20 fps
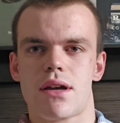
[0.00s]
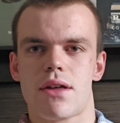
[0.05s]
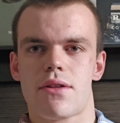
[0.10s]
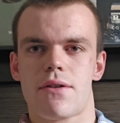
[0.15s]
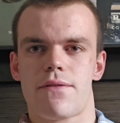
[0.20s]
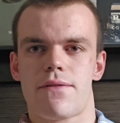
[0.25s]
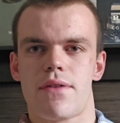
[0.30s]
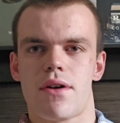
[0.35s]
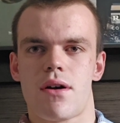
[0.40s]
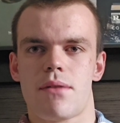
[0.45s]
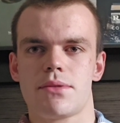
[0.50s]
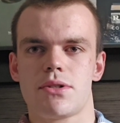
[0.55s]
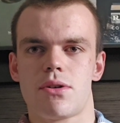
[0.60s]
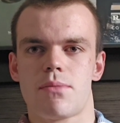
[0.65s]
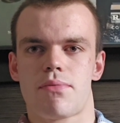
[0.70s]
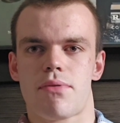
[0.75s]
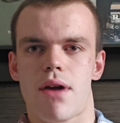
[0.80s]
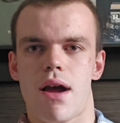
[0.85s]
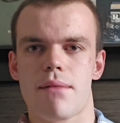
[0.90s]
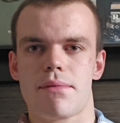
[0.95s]
other films,
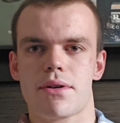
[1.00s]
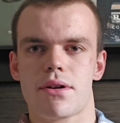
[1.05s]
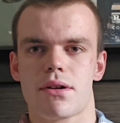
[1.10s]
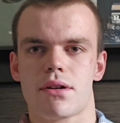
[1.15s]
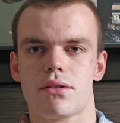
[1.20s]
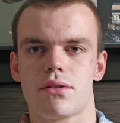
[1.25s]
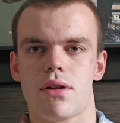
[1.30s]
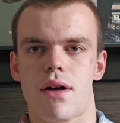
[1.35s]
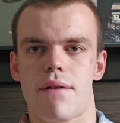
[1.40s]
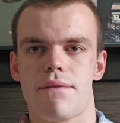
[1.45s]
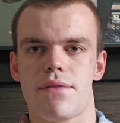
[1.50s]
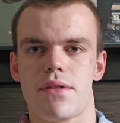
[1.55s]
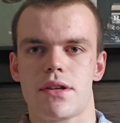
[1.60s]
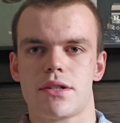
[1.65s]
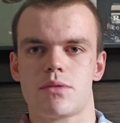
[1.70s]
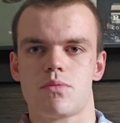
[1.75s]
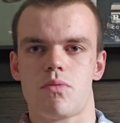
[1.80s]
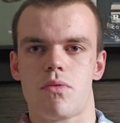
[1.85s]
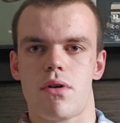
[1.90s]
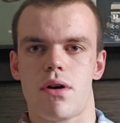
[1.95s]
you're probably going to love
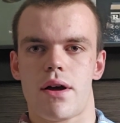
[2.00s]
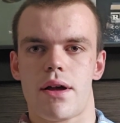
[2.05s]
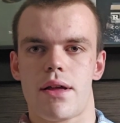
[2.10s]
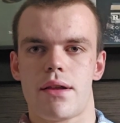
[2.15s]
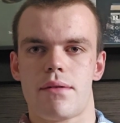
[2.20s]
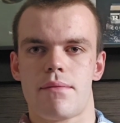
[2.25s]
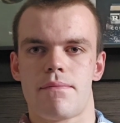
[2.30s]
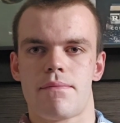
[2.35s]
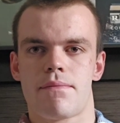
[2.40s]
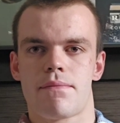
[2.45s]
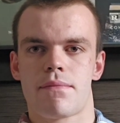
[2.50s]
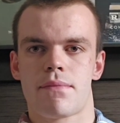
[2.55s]
this one.